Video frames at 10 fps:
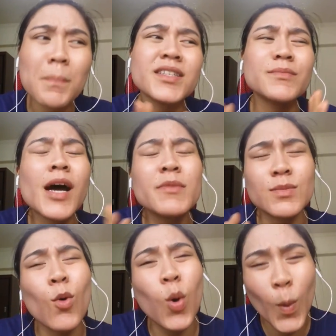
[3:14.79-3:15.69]
But sometimes
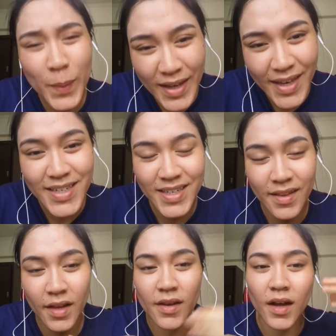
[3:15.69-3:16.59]
it's more complicated
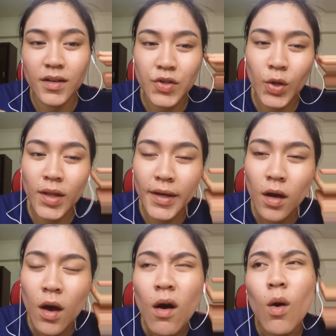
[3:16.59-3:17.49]
than that. Like
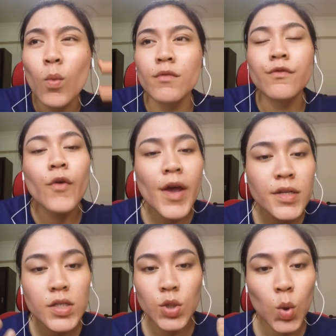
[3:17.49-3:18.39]
when
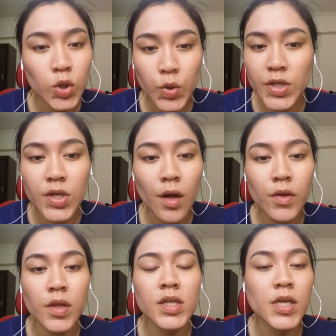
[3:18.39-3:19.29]
friends talk to each
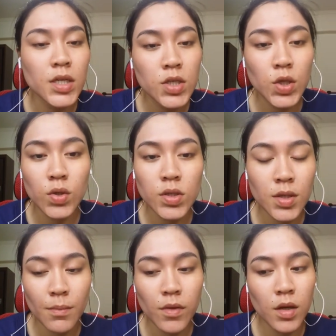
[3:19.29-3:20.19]
other, they tend to use
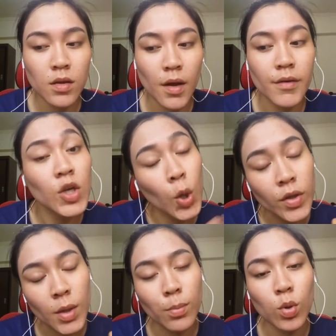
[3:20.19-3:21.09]
something that
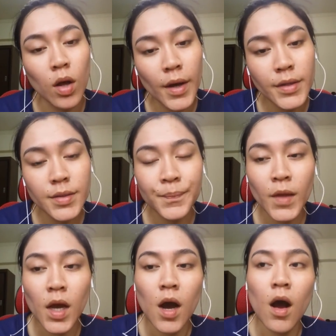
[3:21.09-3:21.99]
not that polite.
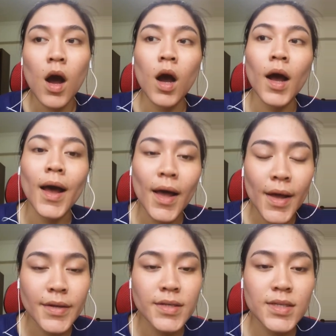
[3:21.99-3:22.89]

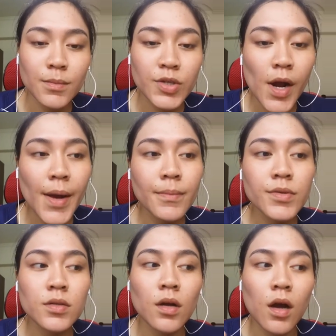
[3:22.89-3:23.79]
And
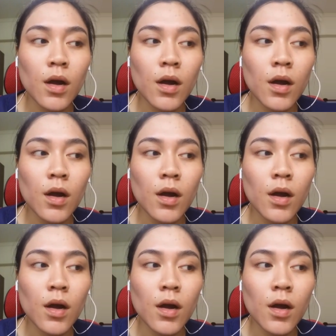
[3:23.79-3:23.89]
sometimes